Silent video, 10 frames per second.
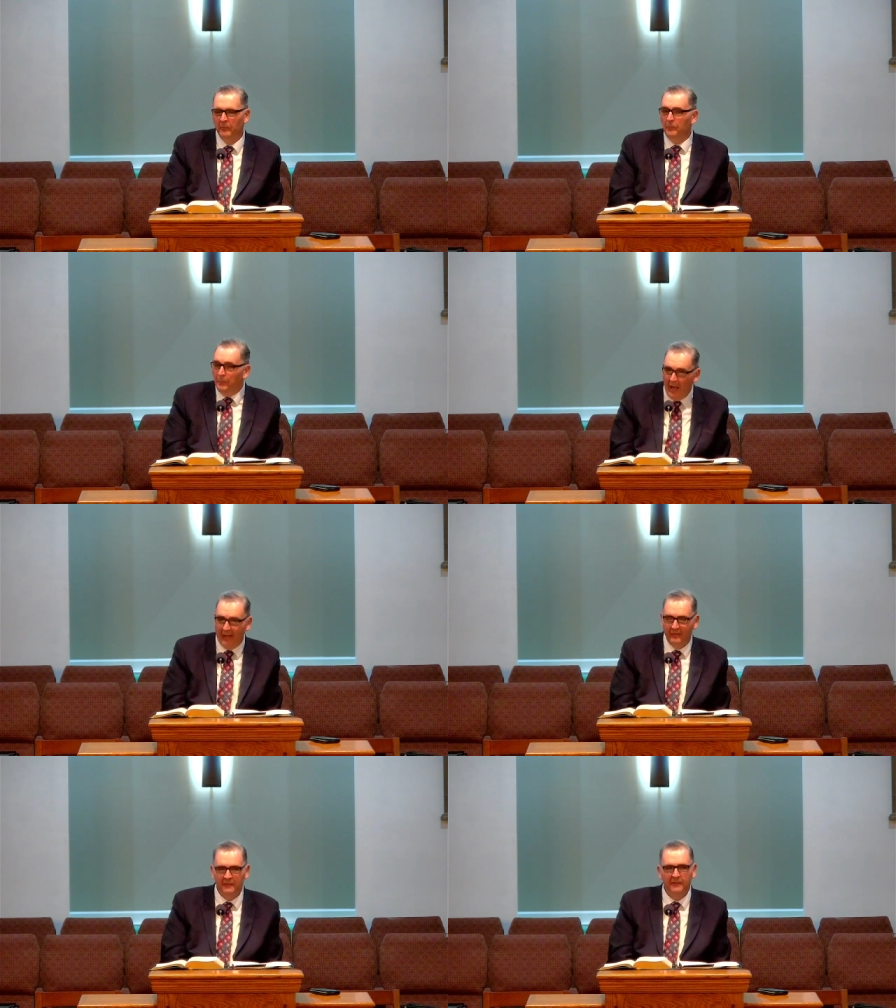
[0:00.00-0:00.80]
But
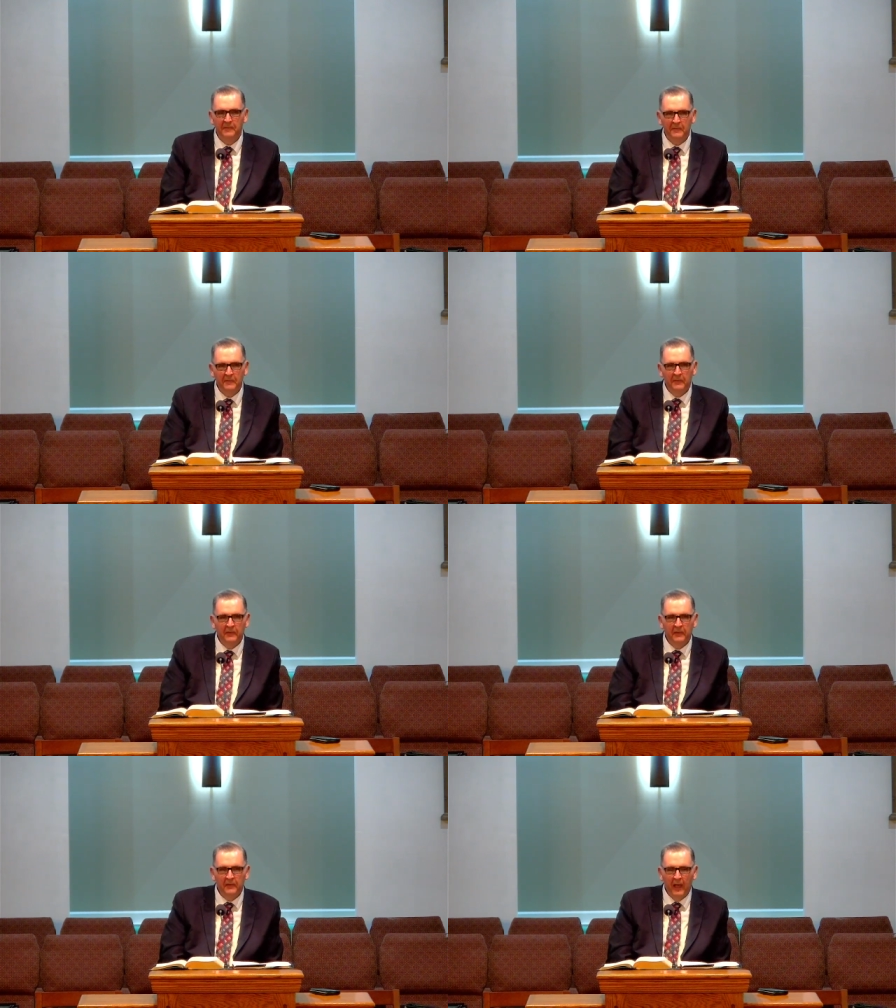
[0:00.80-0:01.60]

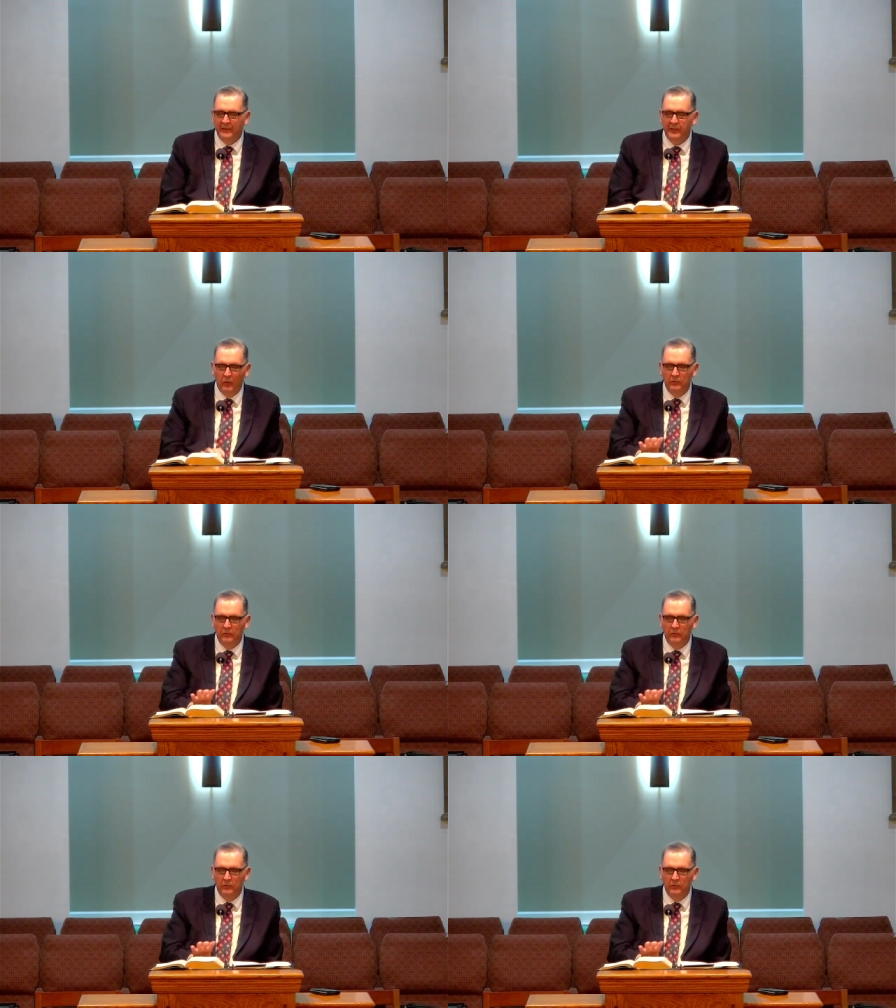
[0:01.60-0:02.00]
I don't